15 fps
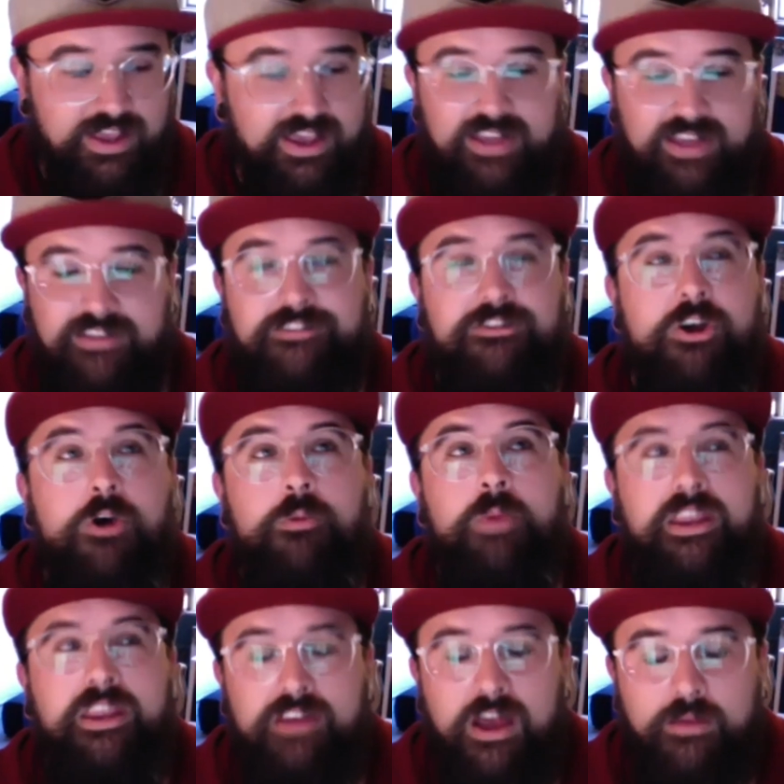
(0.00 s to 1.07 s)
And so
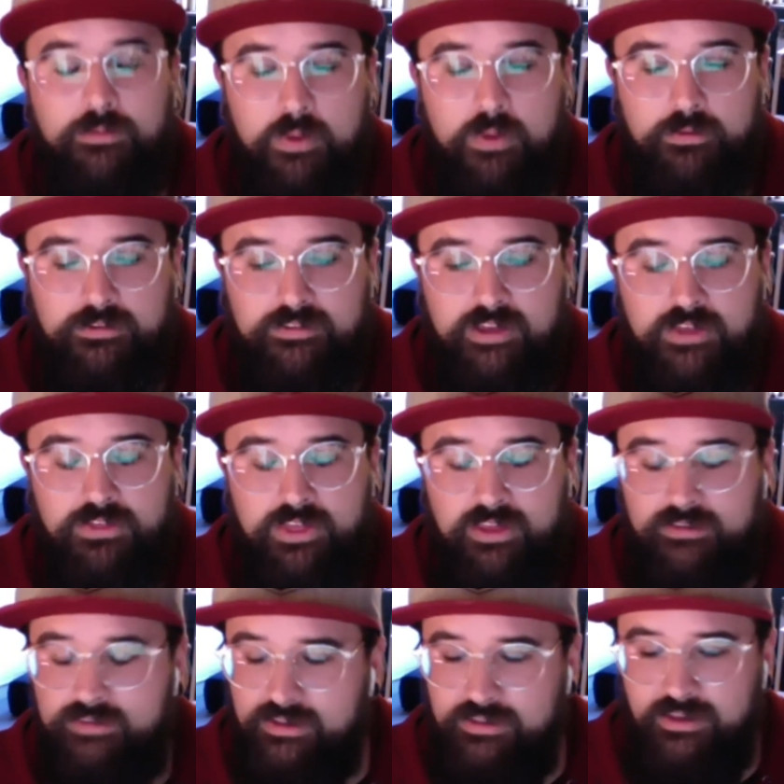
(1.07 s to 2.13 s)
many times people say
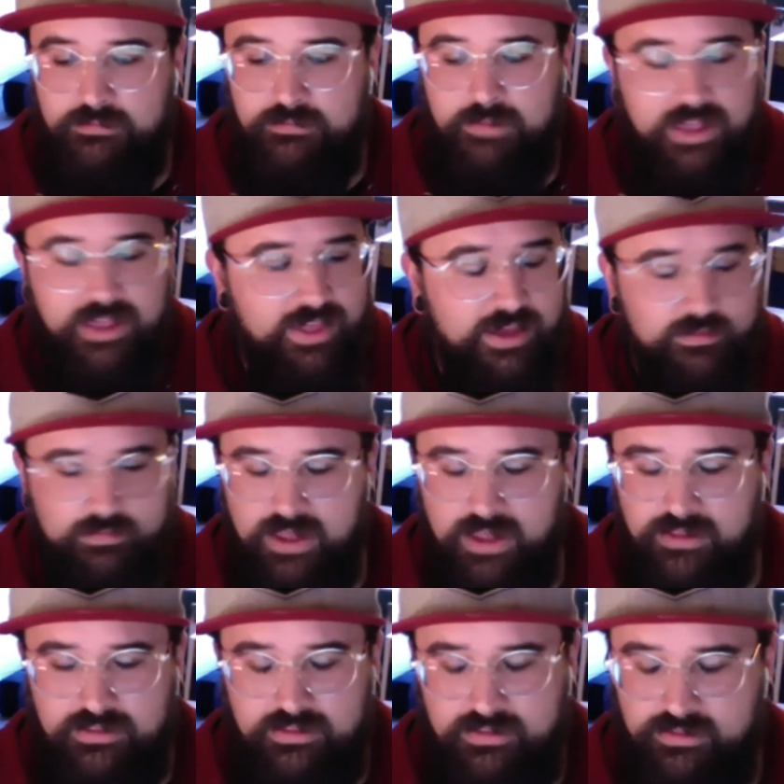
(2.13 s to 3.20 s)
things like this, man,
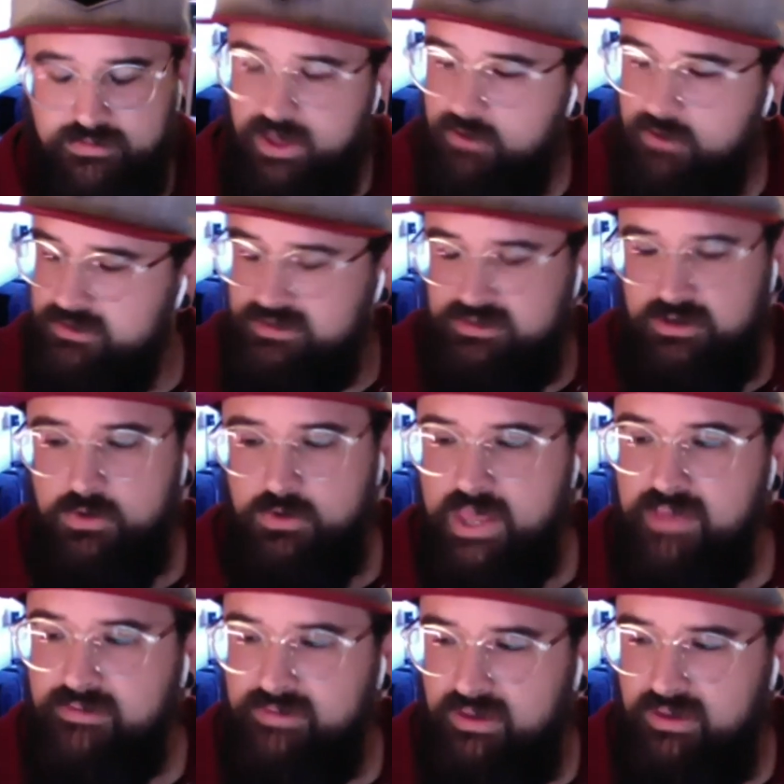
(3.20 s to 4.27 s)
that was so
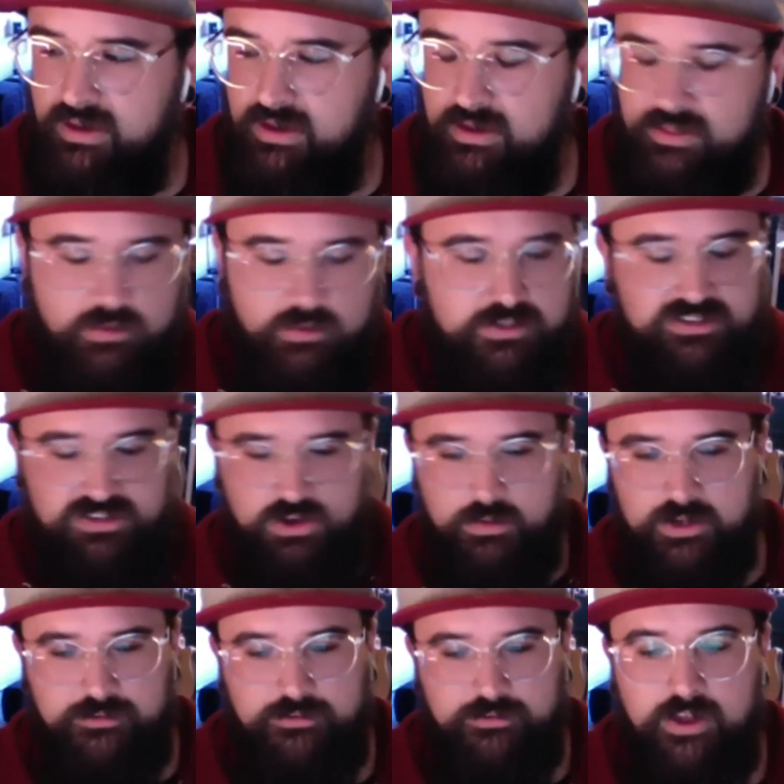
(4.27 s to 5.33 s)
easy. That was so
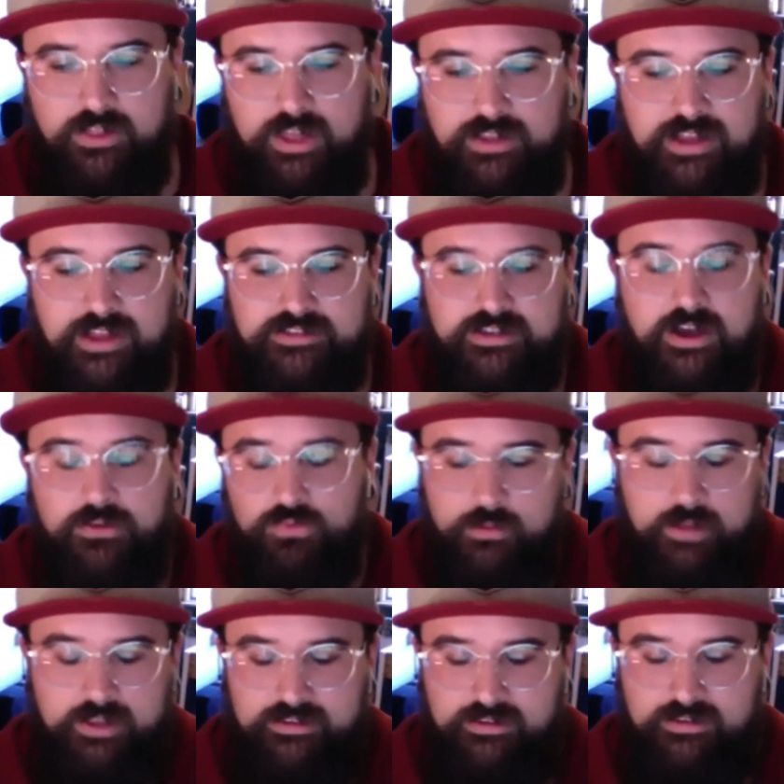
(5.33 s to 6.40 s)
much fun. Like that software
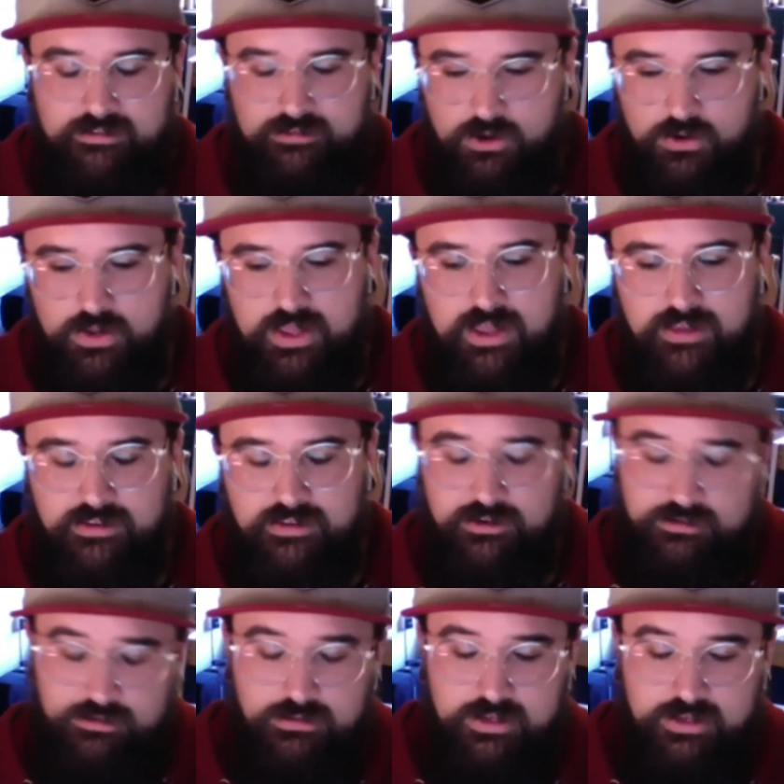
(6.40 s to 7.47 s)
makes it so easy to
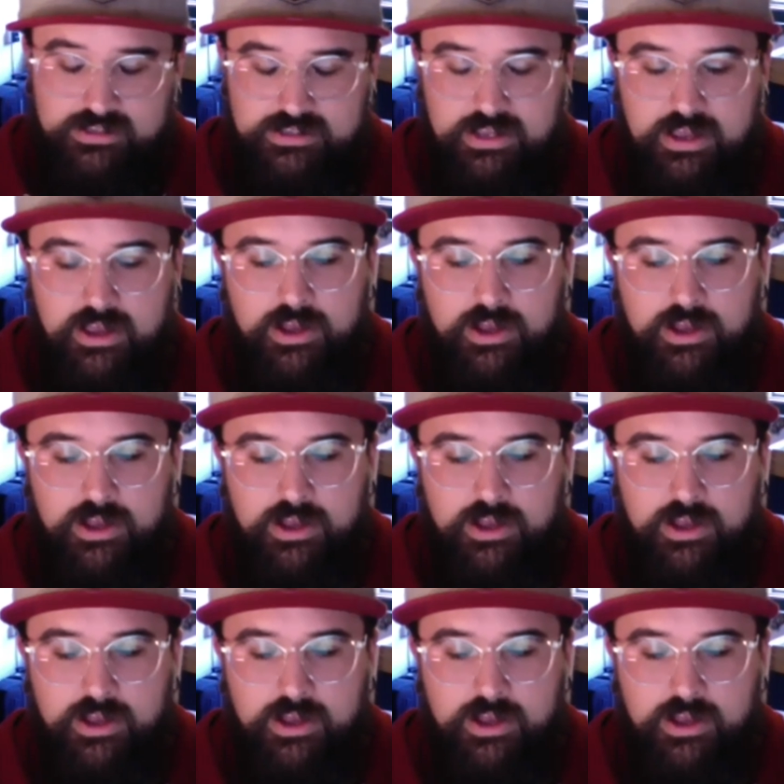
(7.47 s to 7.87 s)
do this.